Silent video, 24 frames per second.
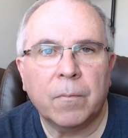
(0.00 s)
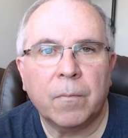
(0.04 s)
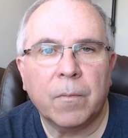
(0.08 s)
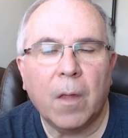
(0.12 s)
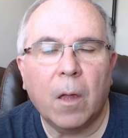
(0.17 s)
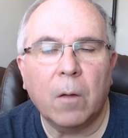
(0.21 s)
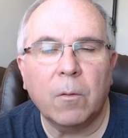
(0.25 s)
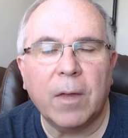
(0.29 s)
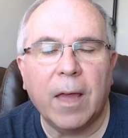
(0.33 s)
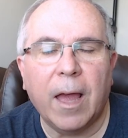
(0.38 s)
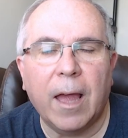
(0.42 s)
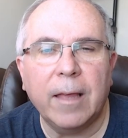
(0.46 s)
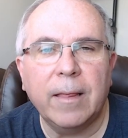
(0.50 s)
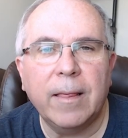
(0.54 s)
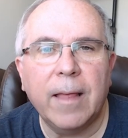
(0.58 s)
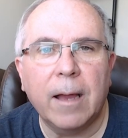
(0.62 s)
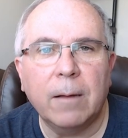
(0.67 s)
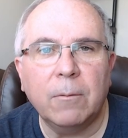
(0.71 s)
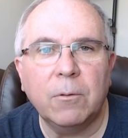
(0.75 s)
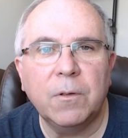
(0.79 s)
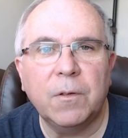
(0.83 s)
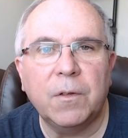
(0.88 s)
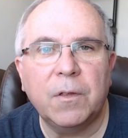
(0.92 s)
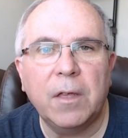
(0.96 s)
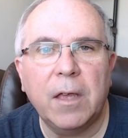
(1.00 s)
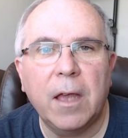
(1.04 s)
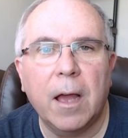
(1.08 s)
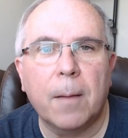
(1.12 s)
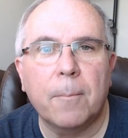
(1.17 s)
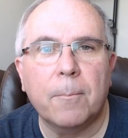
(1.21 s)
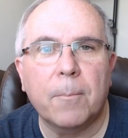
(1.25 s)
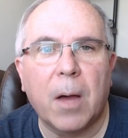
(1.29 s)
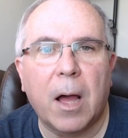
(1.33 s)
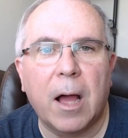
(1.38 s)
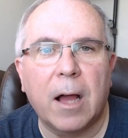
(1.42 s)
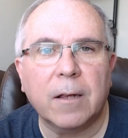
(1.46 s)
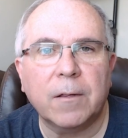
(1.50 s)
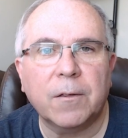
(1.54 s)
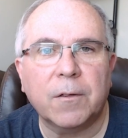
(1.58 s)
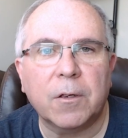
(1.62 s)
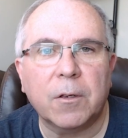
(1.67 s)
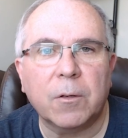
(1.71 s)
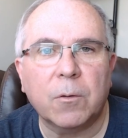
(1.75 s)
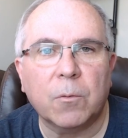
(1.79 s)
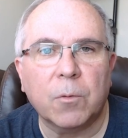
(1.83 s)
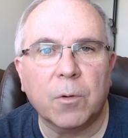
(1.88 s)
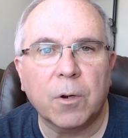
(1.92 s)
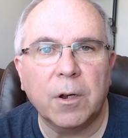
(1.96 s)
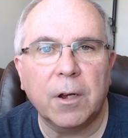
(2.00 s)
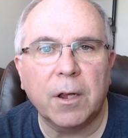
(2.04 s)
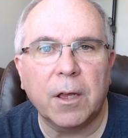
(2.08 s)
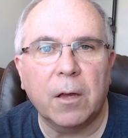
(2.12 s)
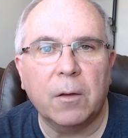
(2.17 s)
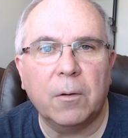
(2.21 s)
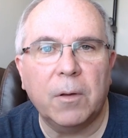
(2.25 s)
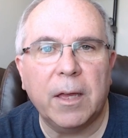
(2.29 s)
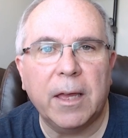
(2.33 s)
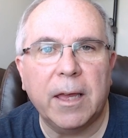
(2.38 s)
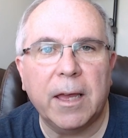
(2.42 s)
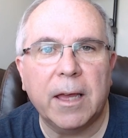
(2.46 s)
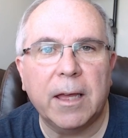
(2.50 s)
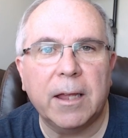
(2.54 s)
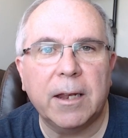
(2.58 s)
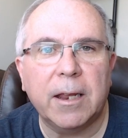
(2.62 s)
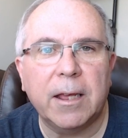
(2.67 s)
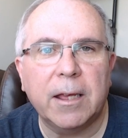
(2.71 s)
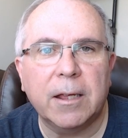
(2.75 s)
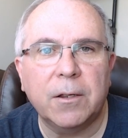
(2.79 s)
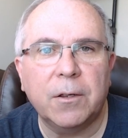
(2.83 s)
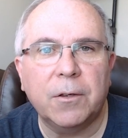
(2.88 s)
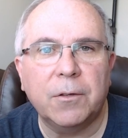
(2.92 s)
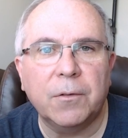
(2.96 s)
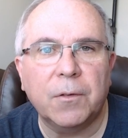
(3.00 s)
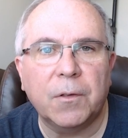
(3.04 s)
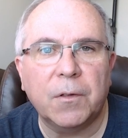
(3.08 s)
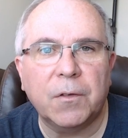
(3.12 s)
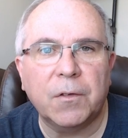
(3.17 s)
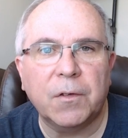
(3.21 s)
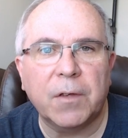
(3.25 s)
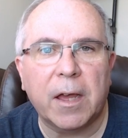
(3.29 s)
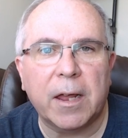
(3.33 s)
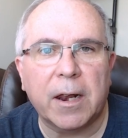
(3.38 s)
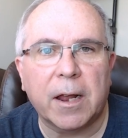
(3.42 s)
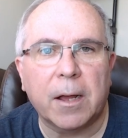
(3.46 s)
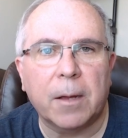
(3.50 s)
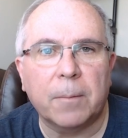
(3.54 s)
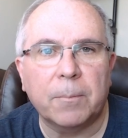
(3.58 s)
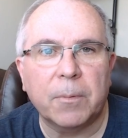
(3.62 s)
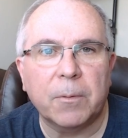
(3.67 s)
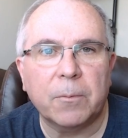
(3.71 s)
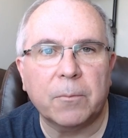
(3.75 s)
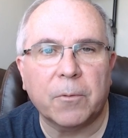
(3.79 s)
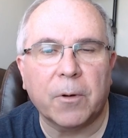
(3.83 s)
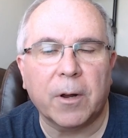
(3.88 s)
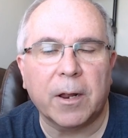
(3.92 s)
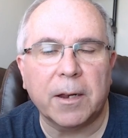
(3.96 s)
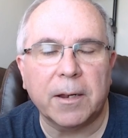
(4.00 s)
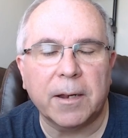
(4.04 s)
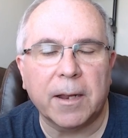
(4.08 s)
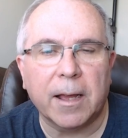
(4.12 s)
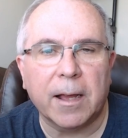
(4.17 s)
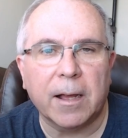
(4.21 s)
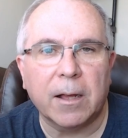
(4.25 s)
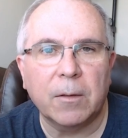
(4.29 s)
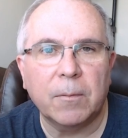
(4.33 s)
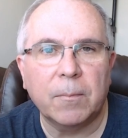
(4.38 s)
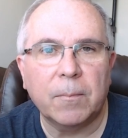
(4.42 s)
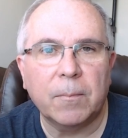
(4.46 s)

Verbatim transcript: Okay, that was the unboxing. We're going to go ahead and do the setup right now.